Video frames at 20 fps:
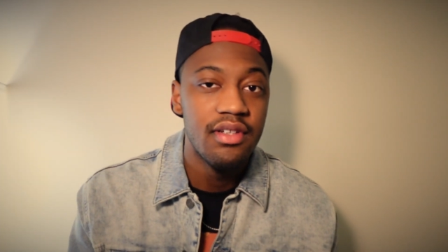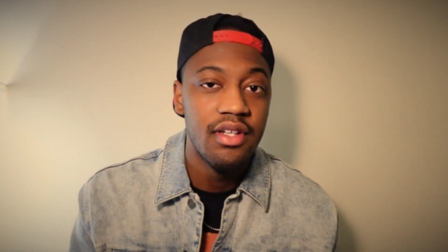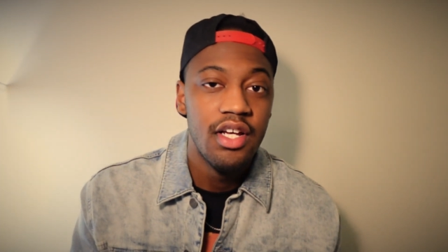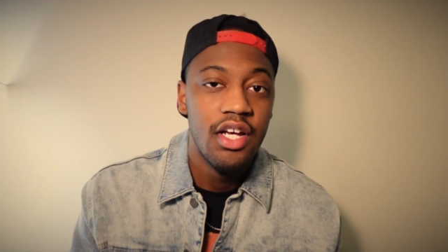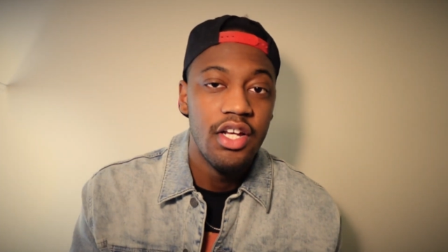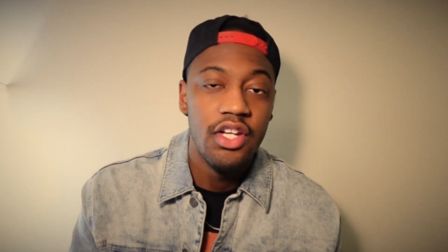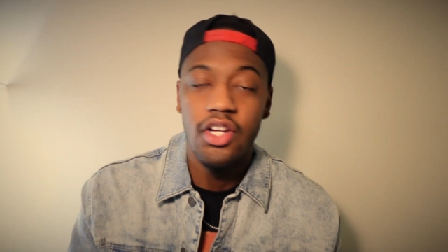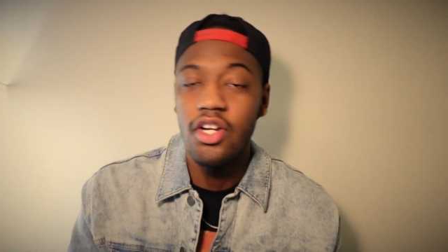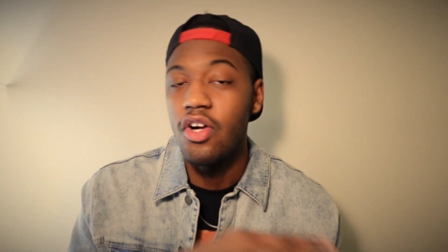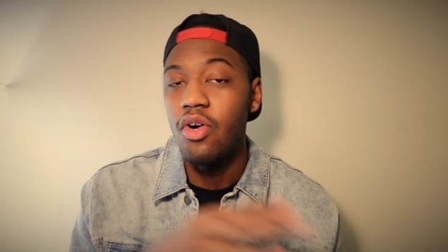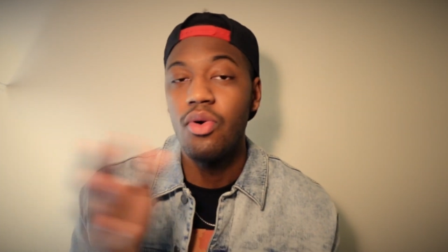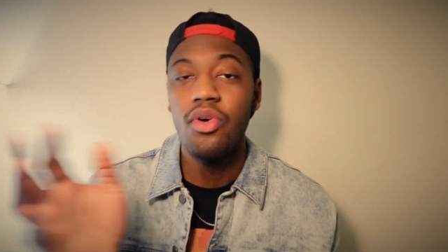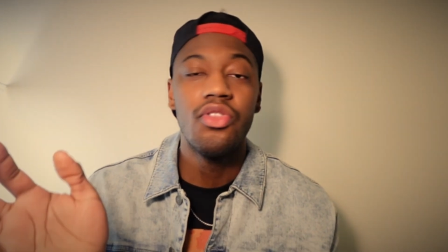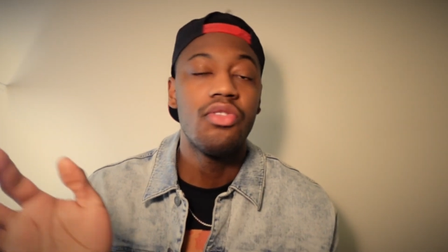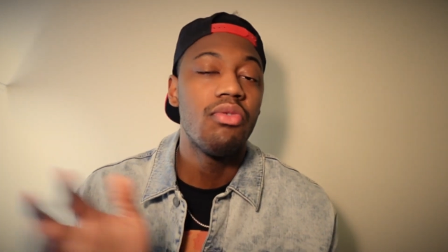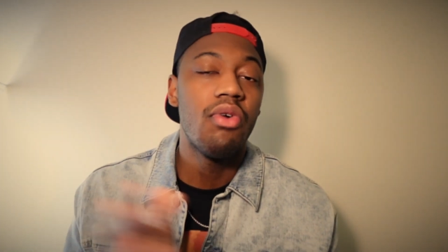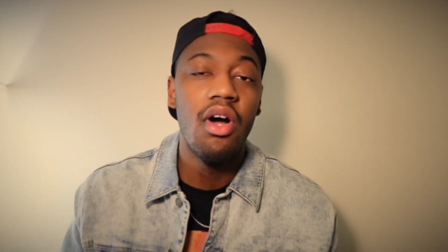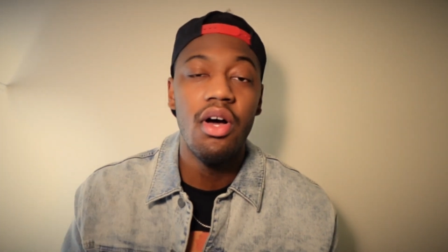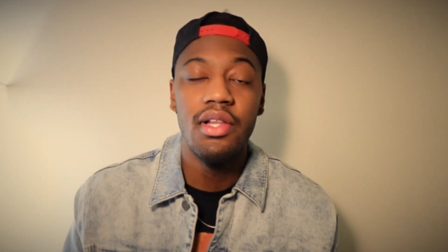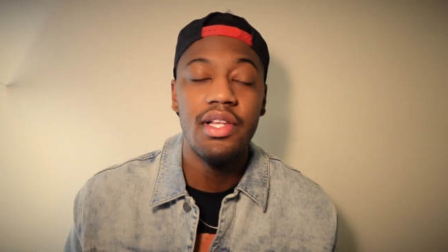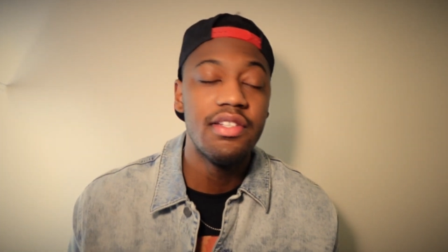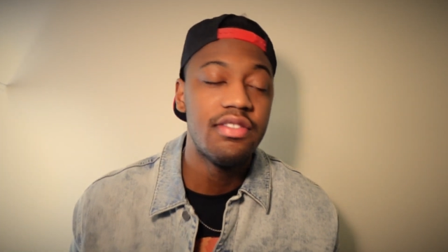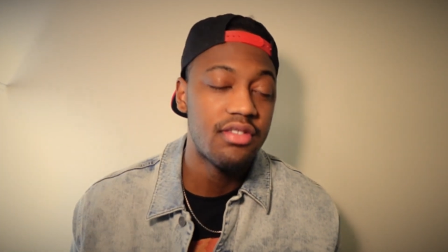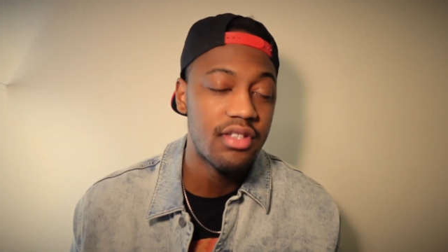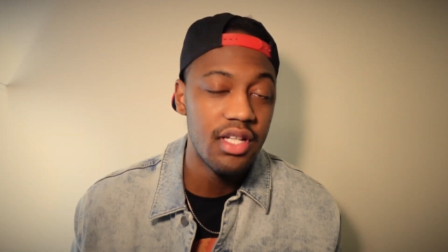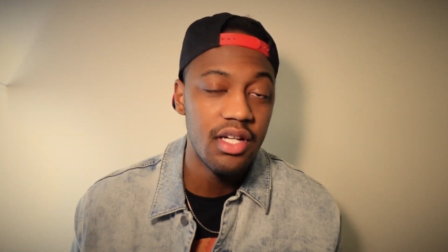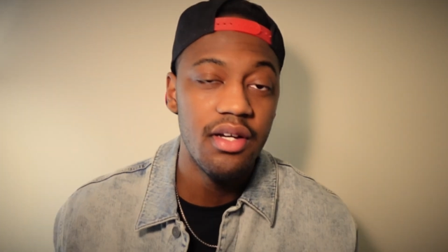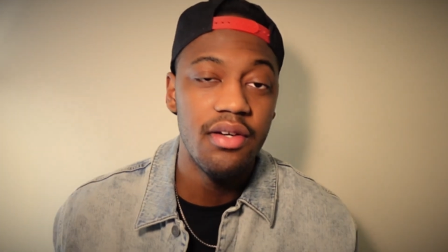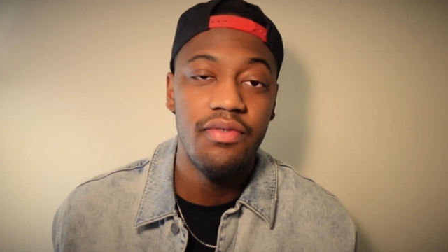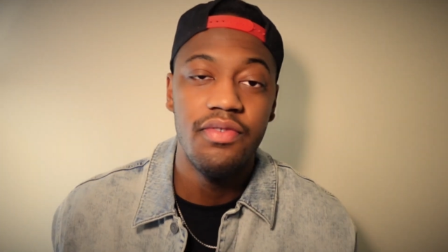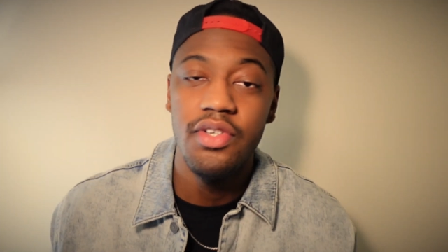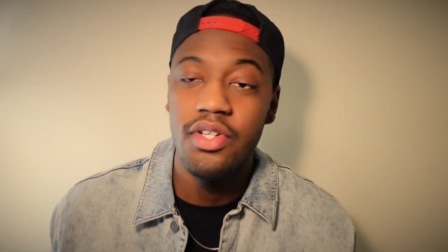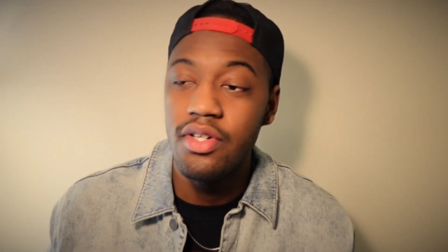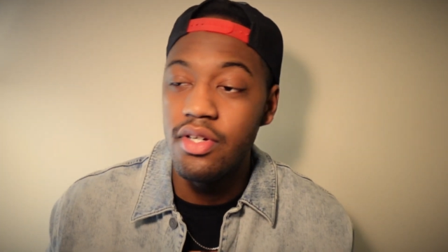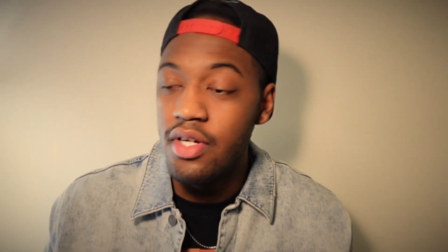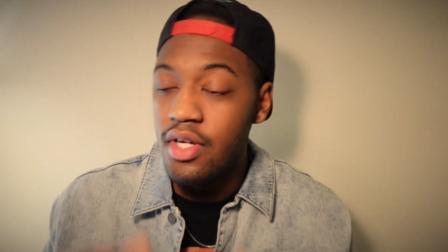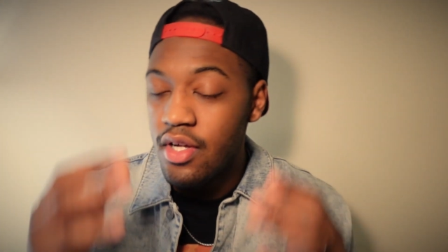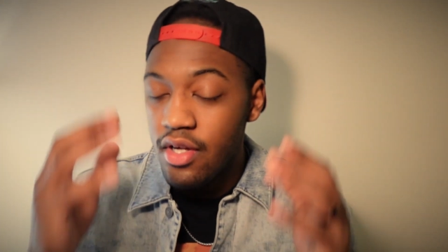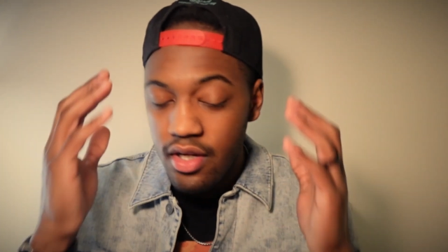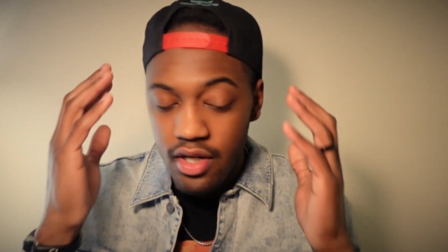you're going through all this stuff, you're,
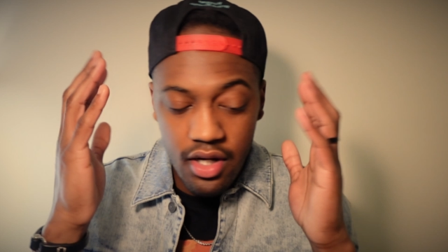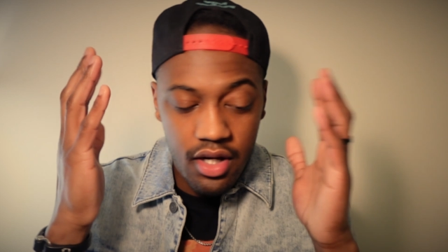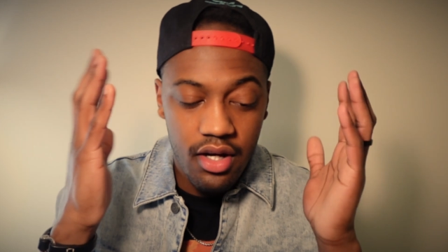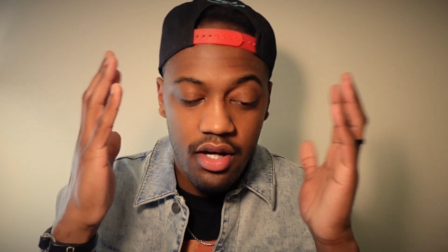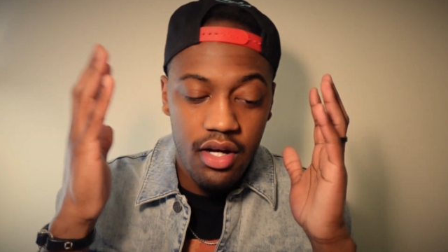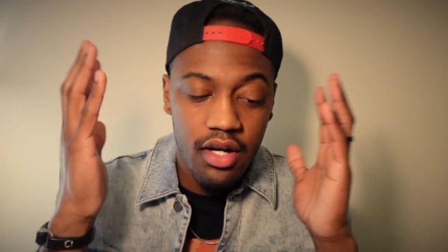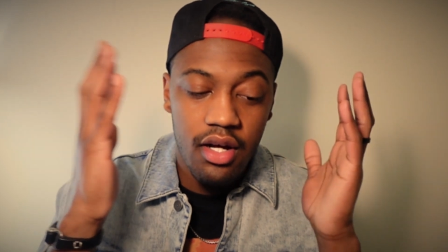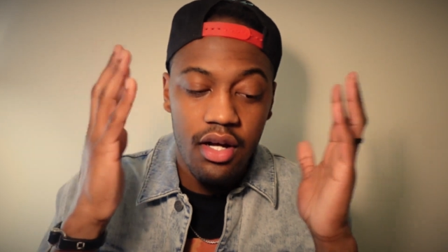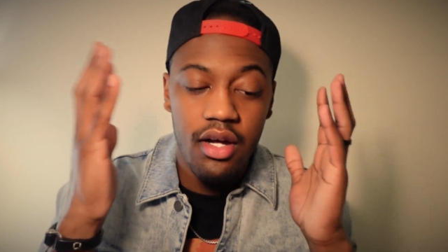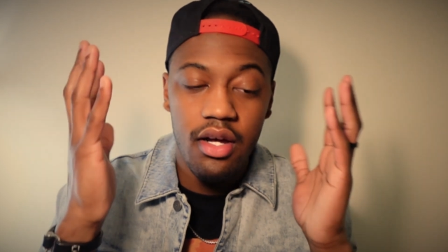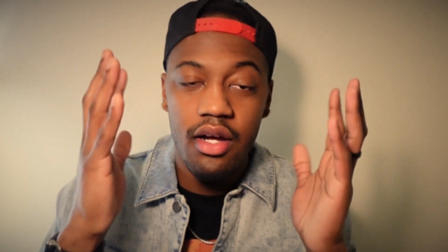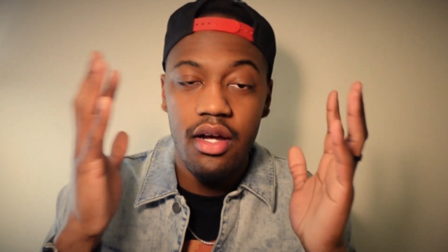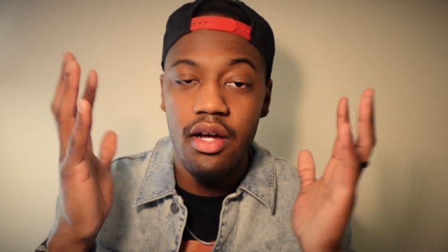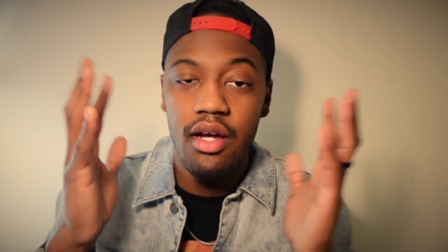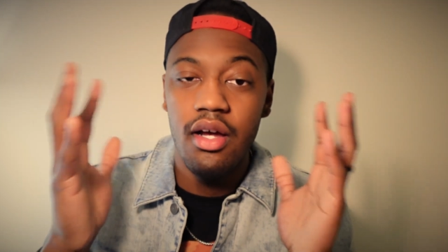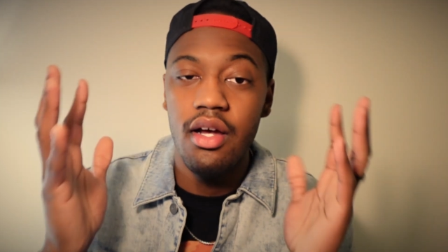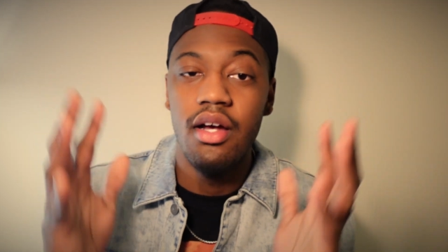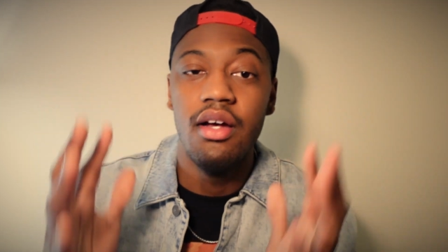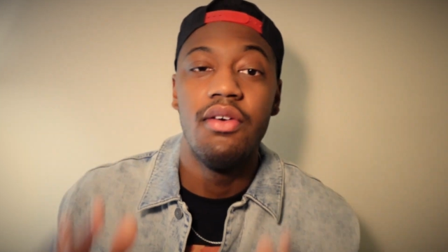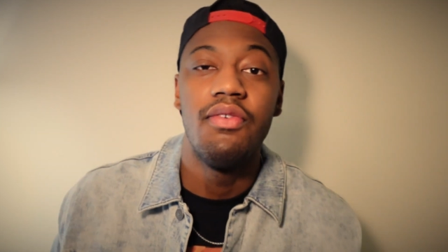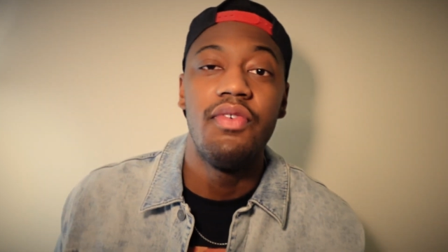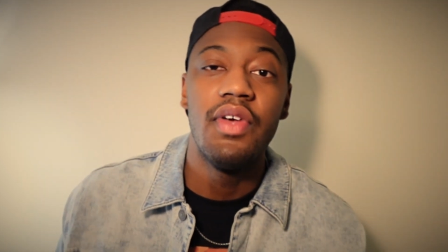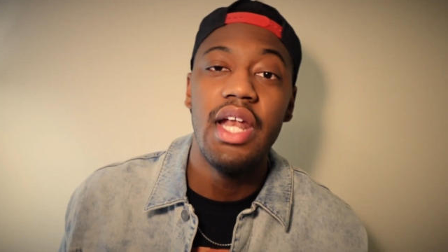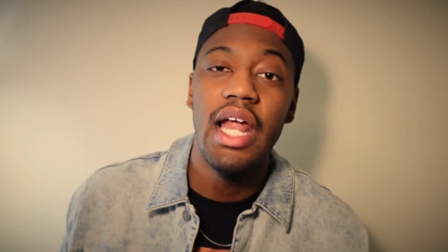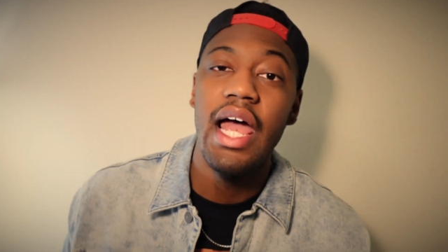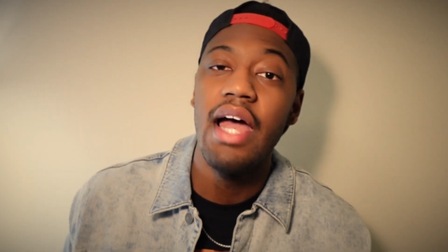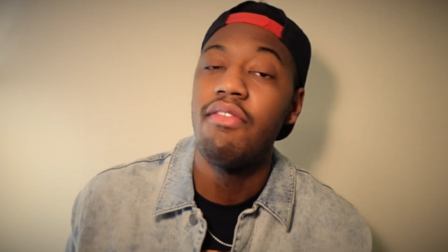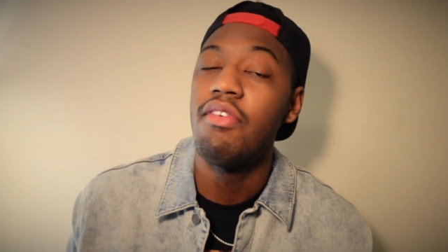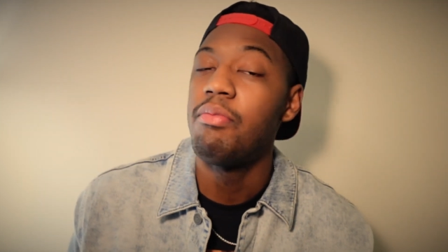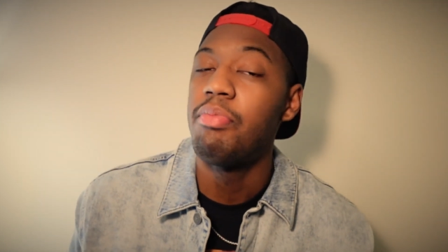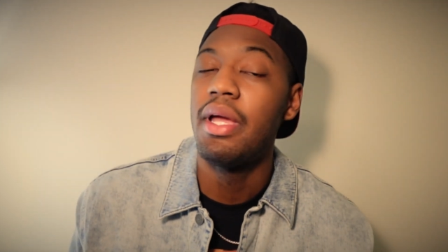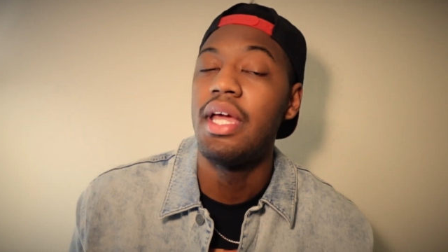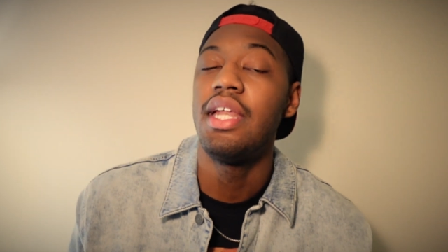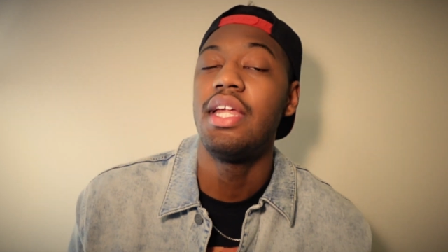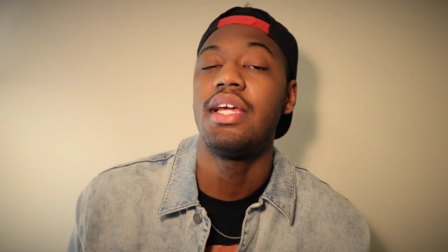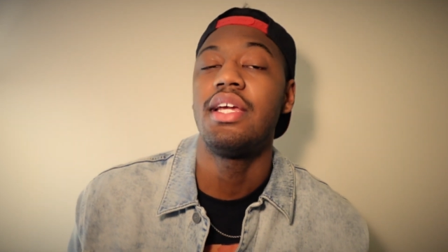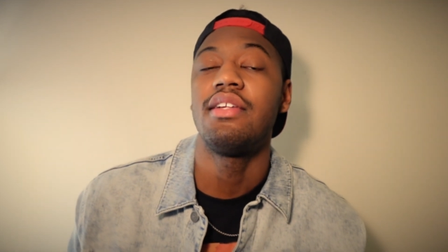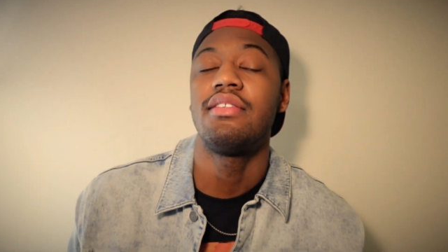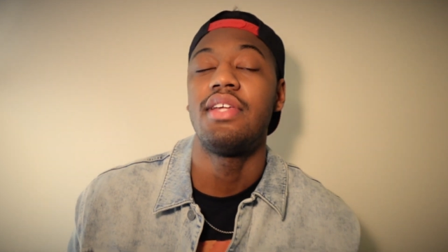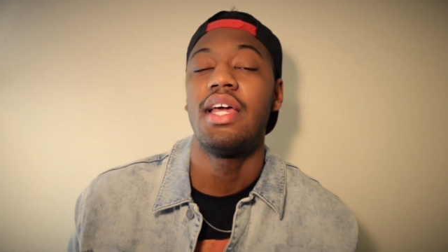uh, then I have a panic
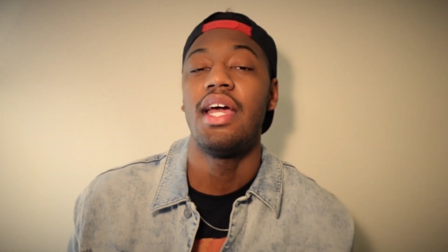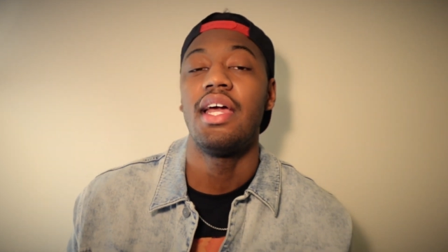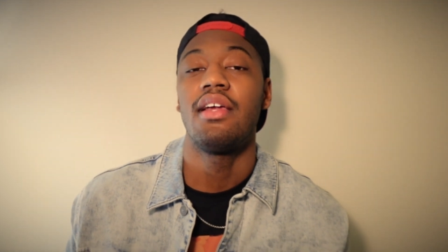attack.